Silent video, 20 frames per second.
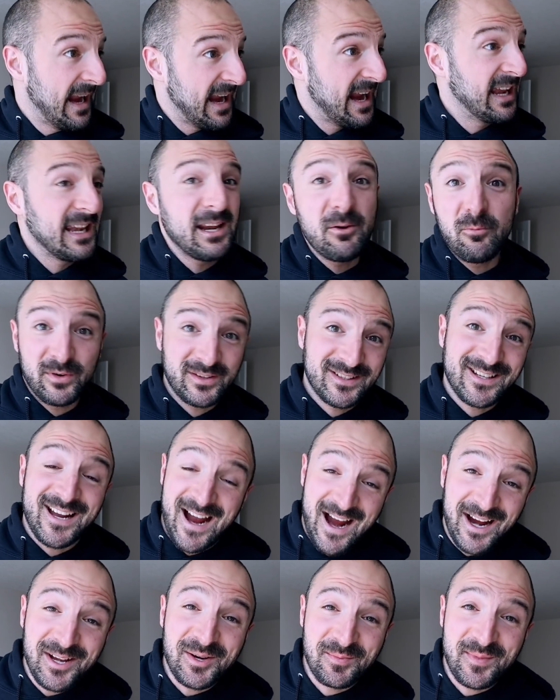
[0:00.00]
And it would
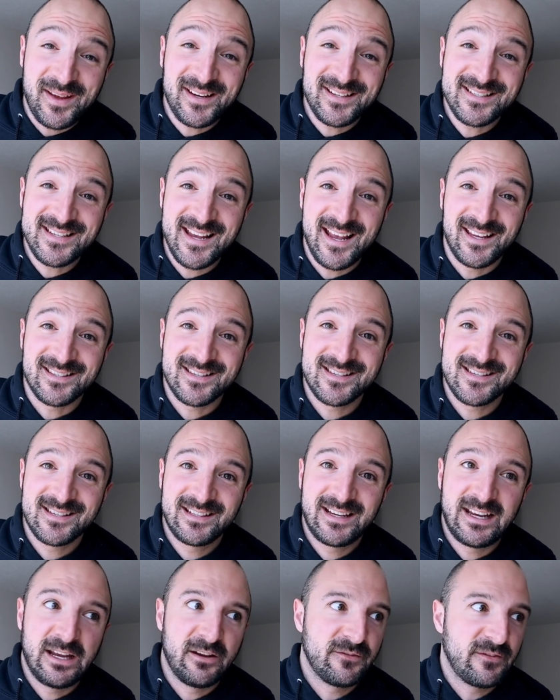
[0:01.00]
kind of make sense
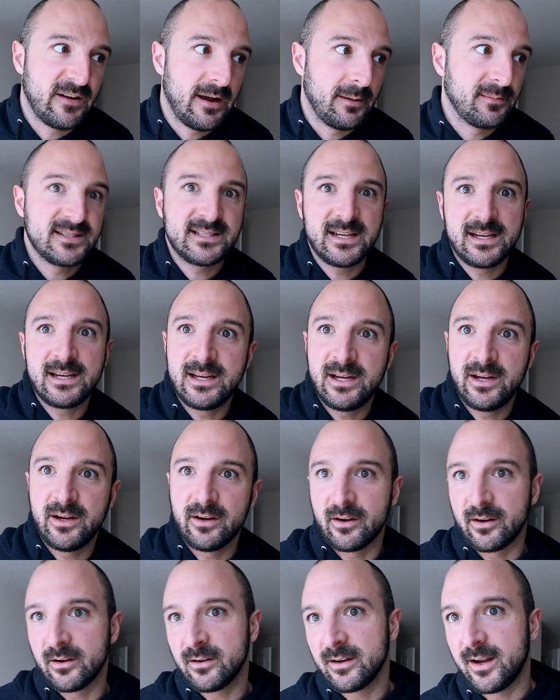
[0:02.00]
if I'm sitting
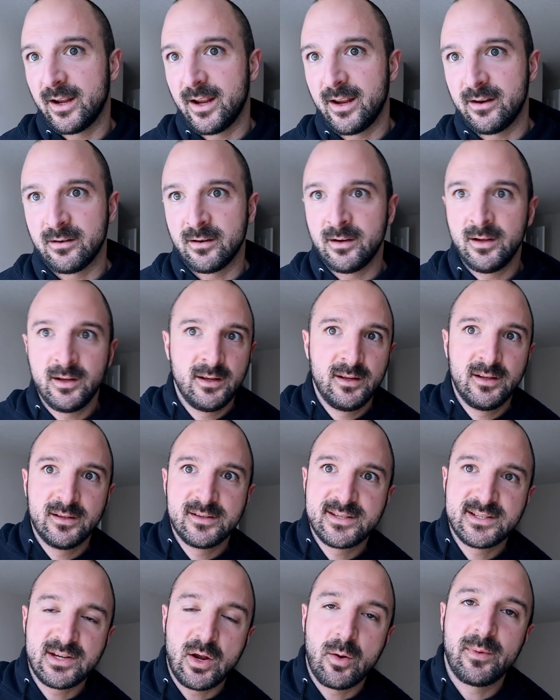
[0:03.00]
here in
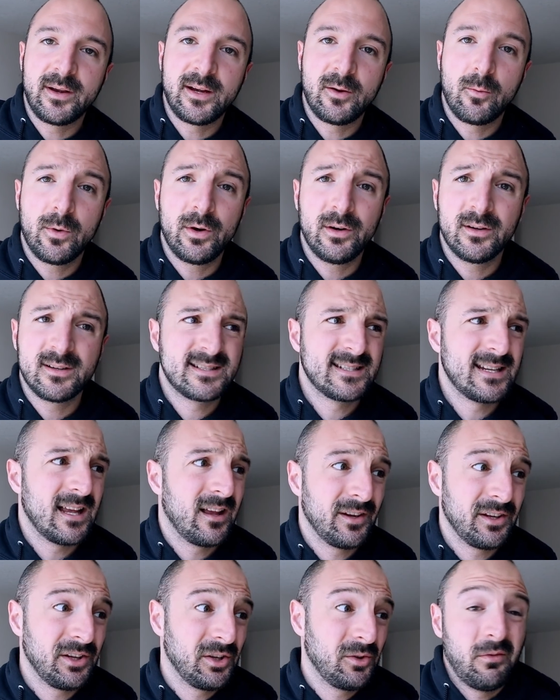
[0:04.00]
so many words
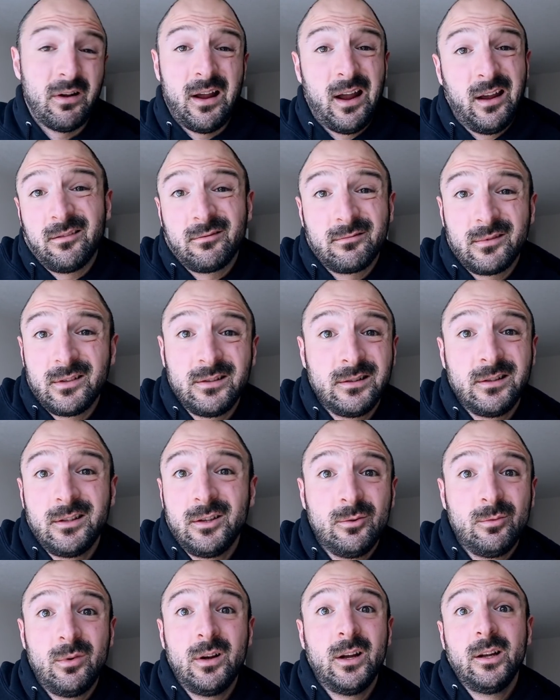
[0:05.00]
telling you, I don't really
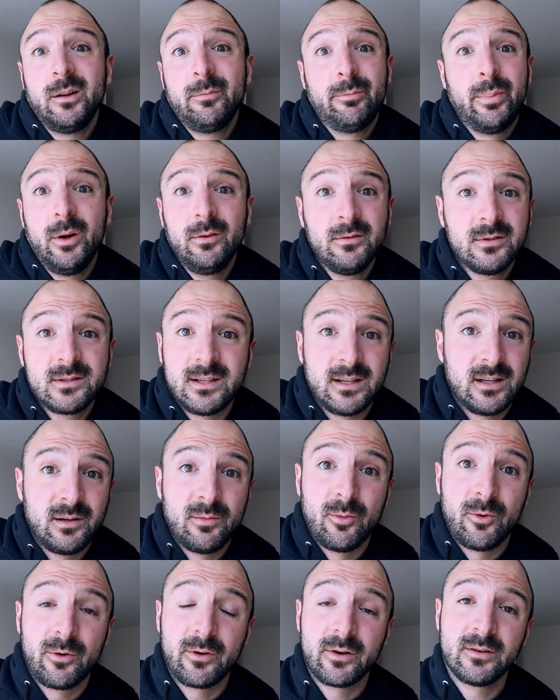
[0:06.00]
know why I post
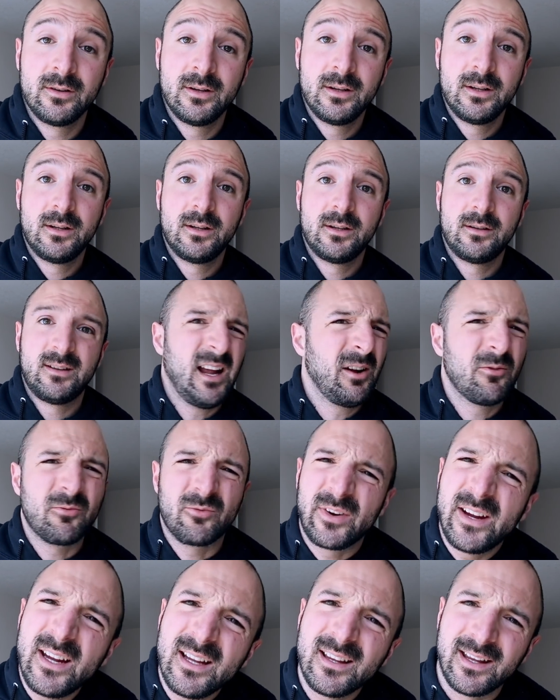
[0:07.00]
anymore. Not
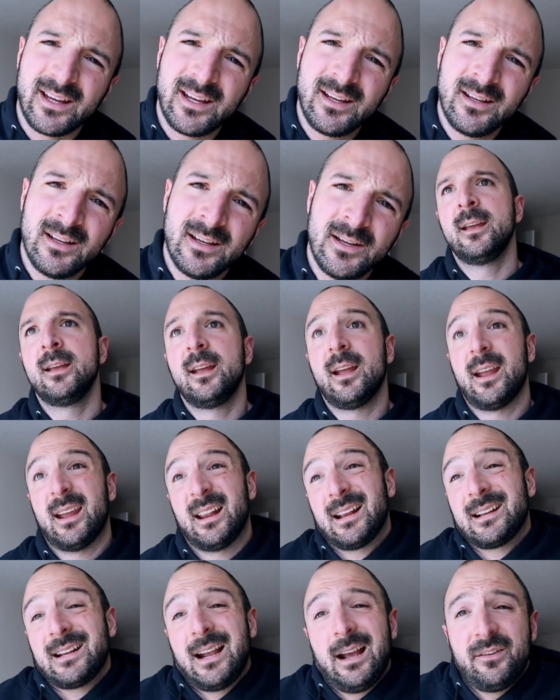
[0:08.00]
really.
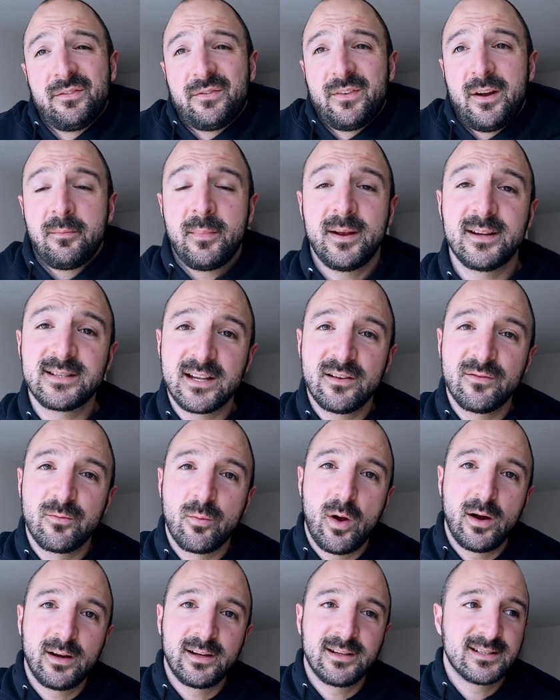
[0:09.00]
And I kind of find myself
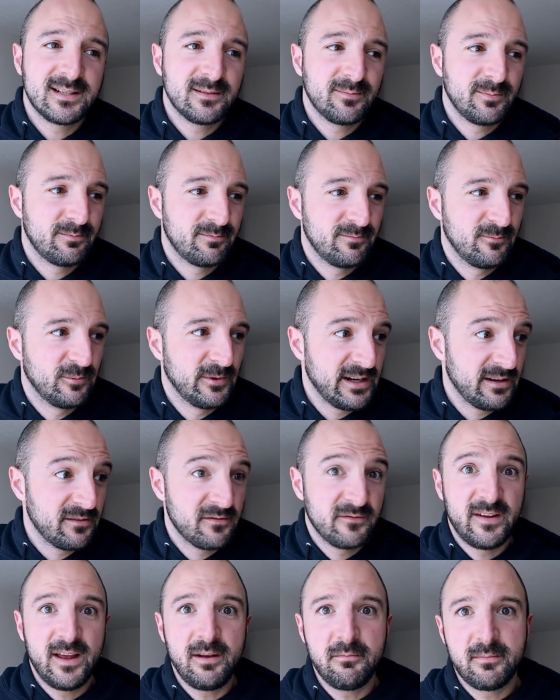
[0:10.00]
wanting to
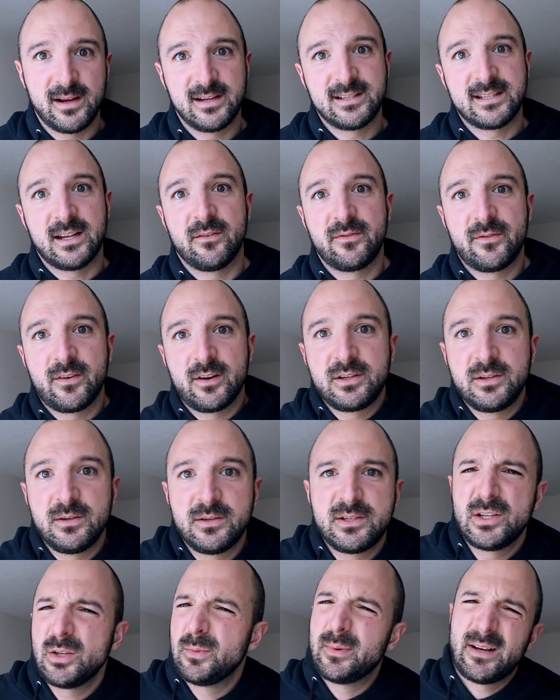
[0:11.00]
reinvent myself on
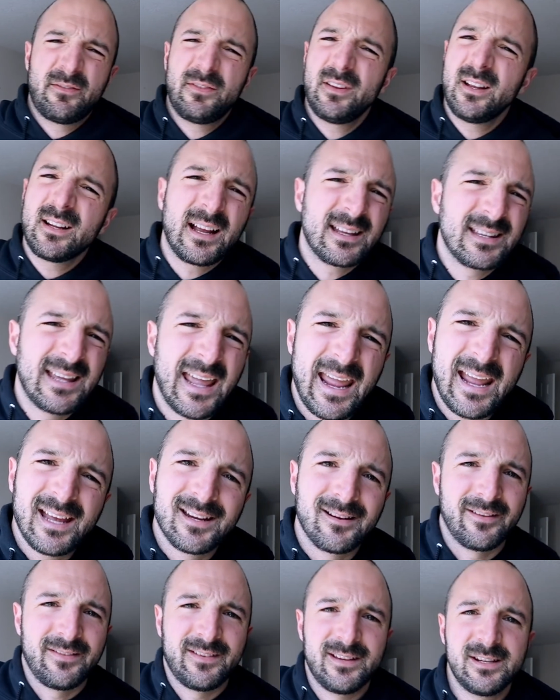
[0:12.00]
YouTube, and I feel like I can't
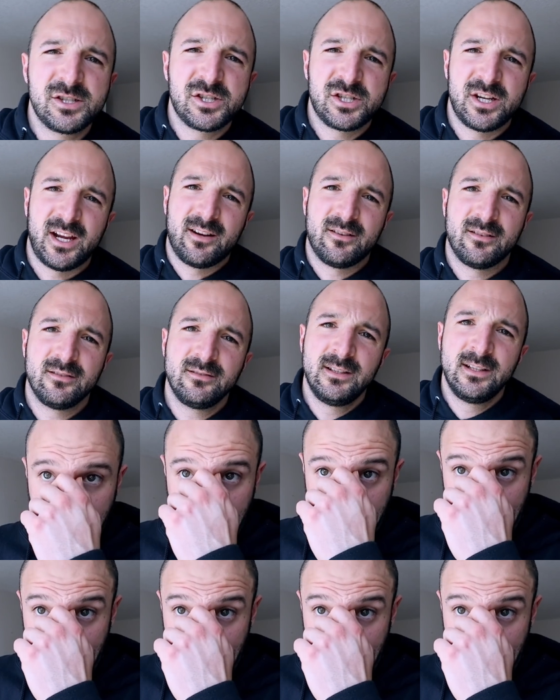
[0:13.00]
on this channel.